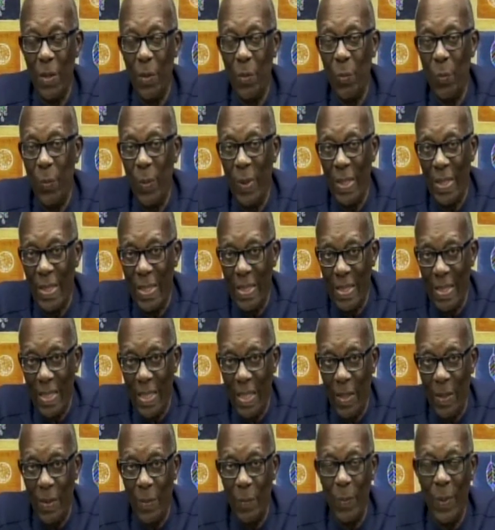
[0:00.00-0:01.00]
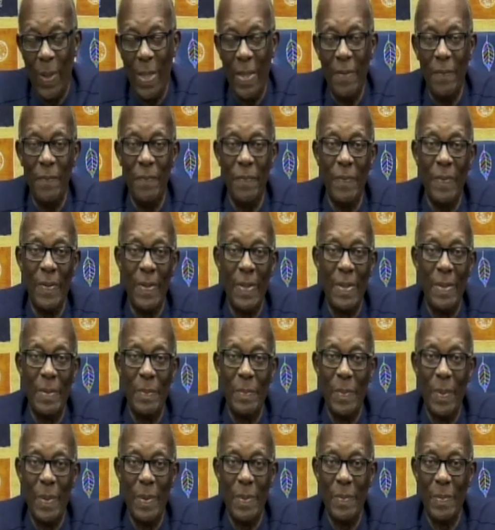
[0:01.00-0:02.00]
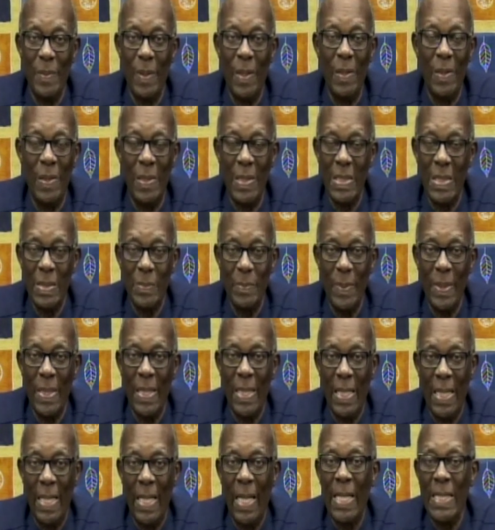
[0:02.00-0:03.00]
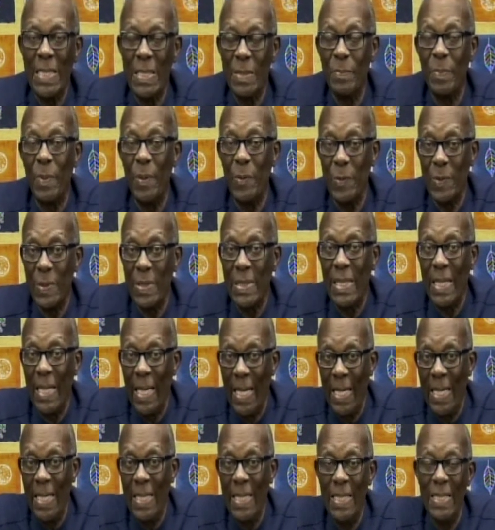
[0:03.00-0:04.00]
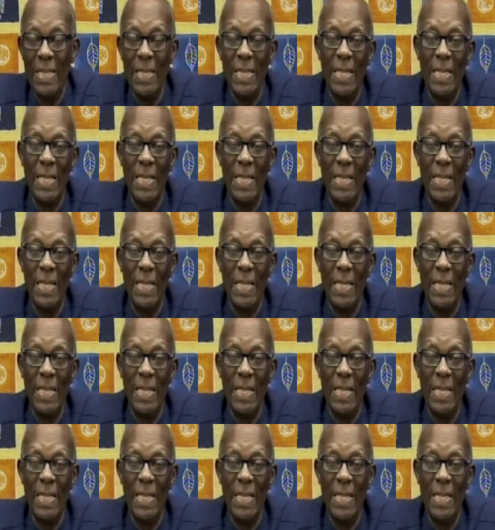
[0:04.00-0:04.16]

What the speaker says: with a wife and a husband, and that spouse died,